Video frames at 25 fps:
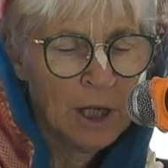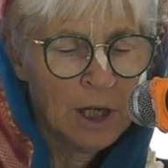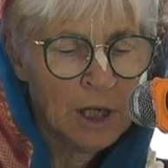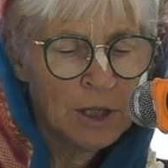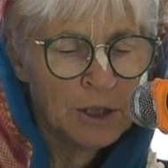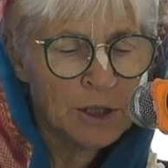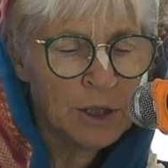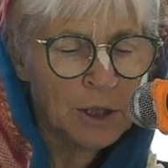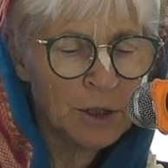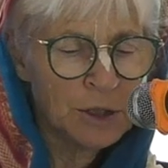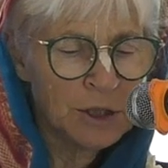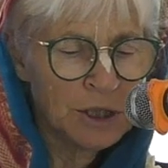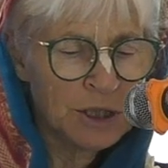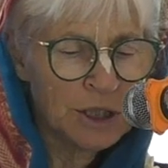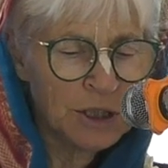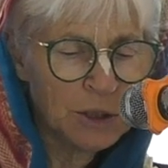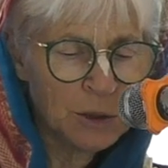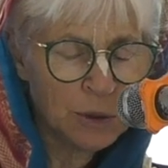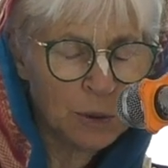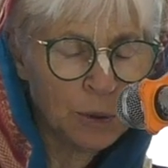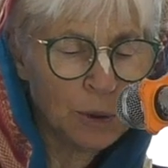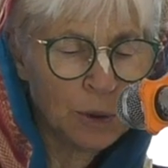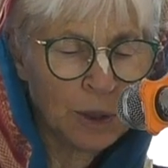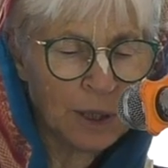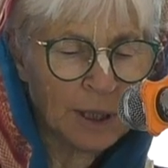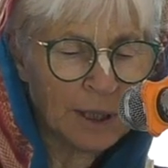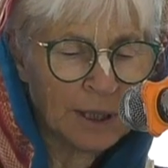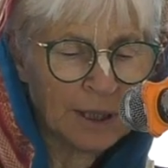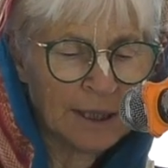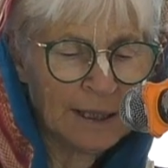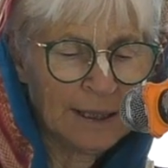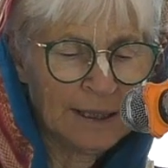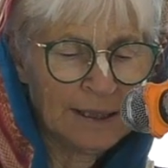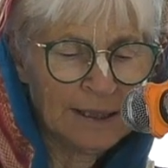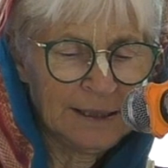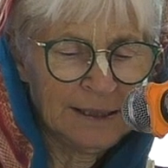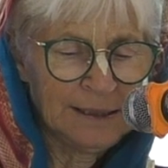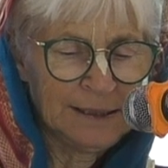So she took
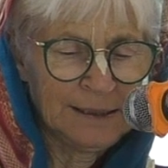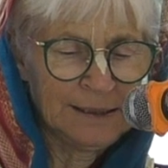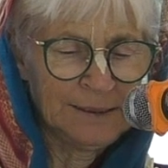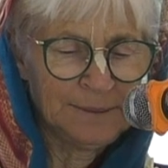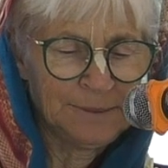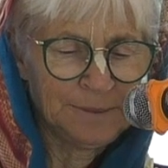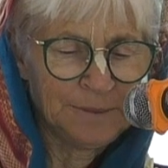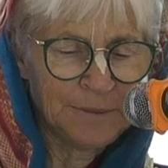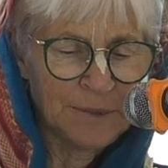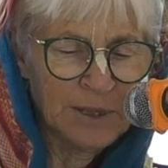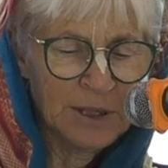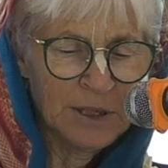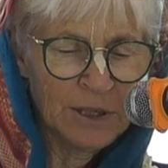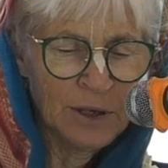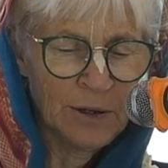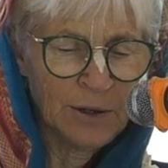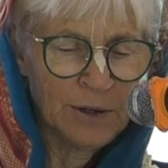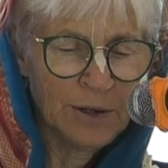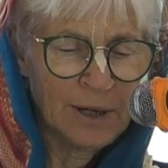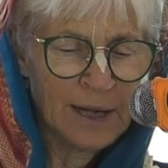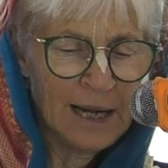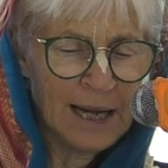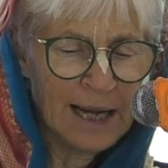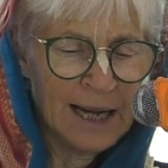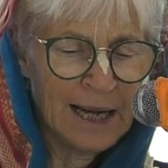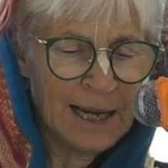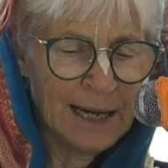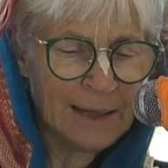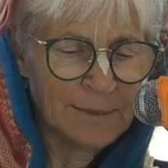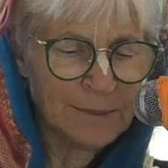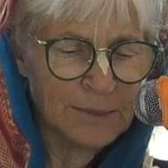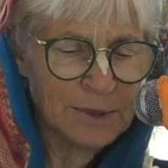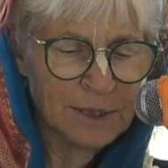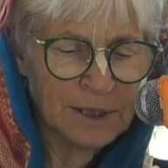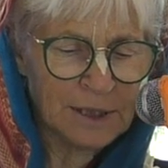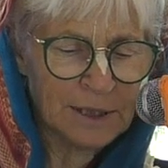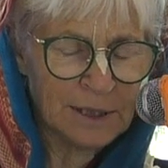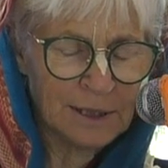in her
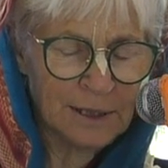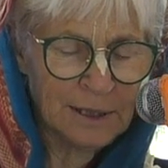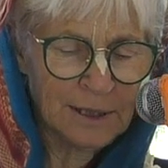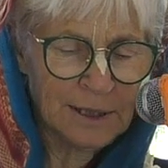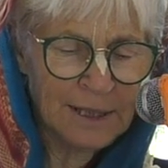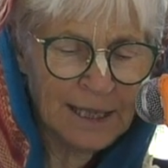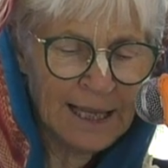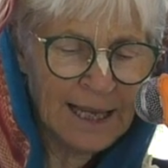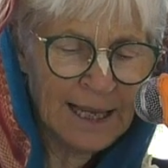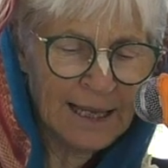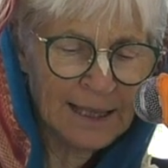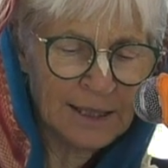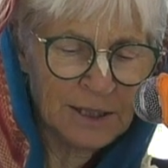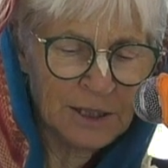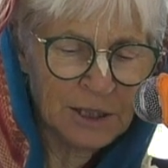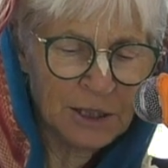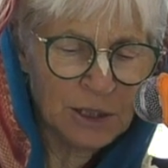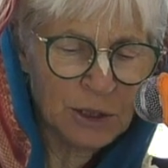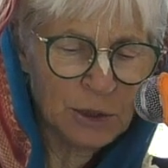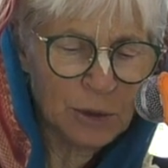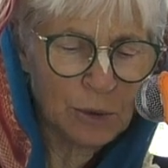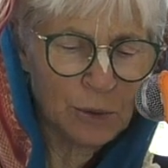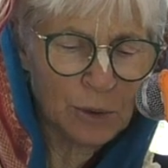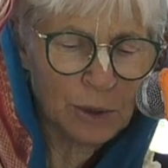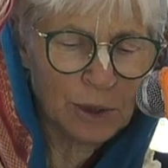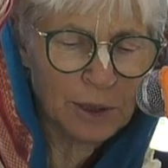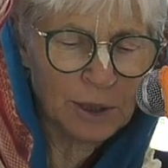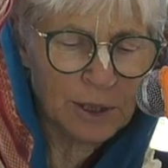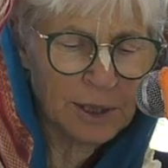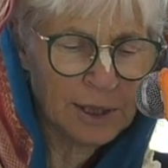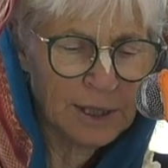arms, she took